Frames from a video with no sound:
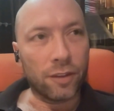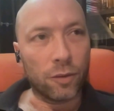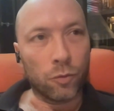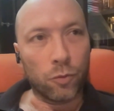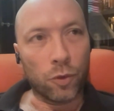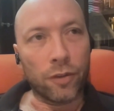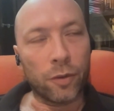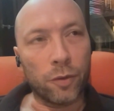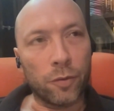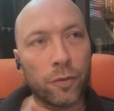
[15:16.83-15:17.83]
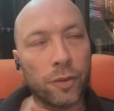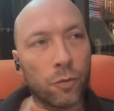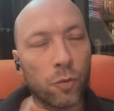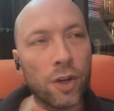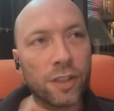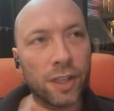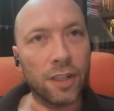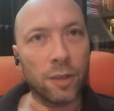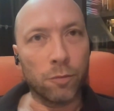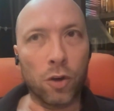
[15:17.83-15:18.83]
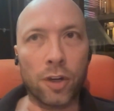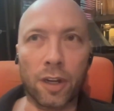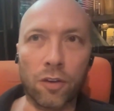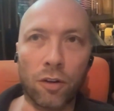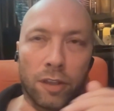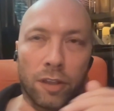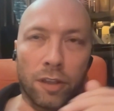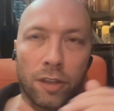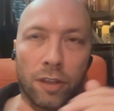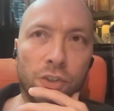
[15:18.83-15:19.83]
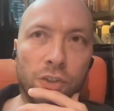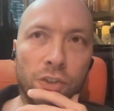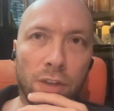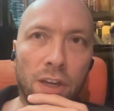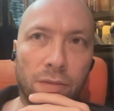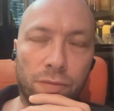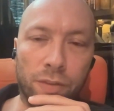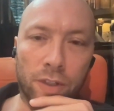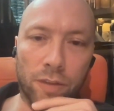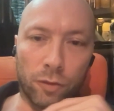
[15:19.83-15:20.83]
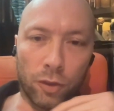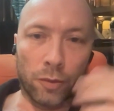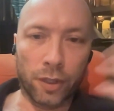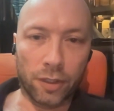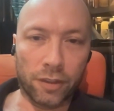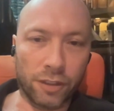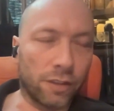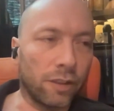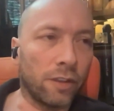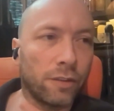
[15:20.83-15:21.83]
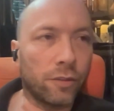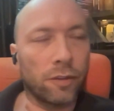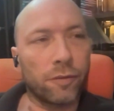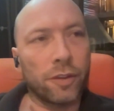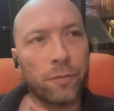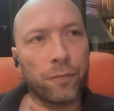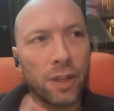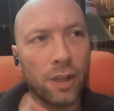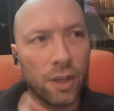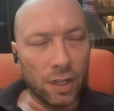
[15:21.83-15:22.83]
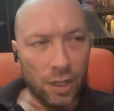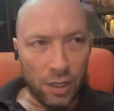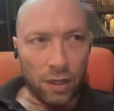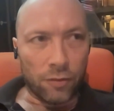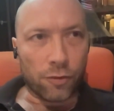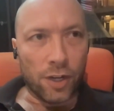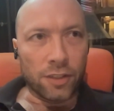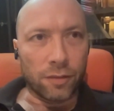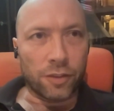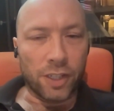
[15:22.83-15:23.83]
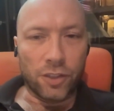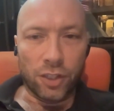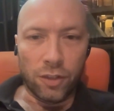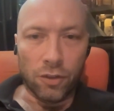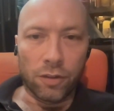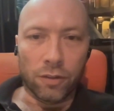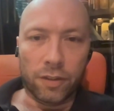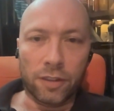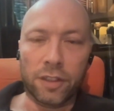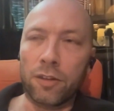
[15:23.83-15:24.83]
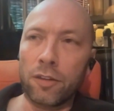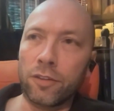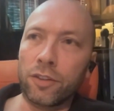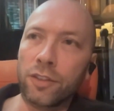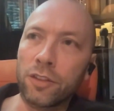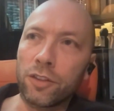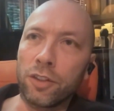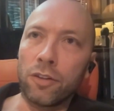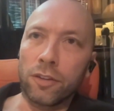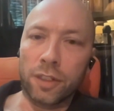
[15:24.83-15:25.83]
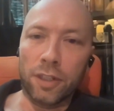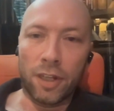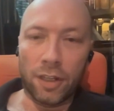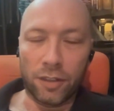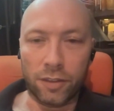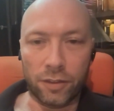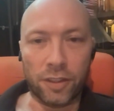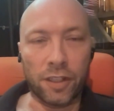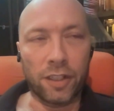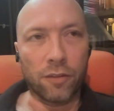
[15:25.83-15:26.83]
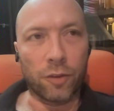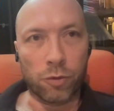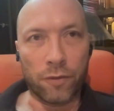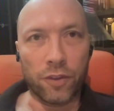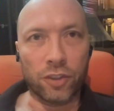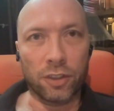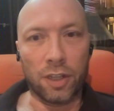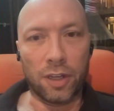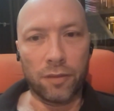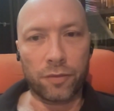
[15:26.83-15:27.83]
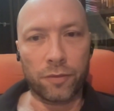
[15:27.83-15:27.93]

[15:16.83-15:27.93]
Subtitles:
One of the worst thing in the book, and I call it the provisional life, following this is a sort of a phrase of C.G. Jung, the psychologist C.G. Jung's, is this idea of the provisional life.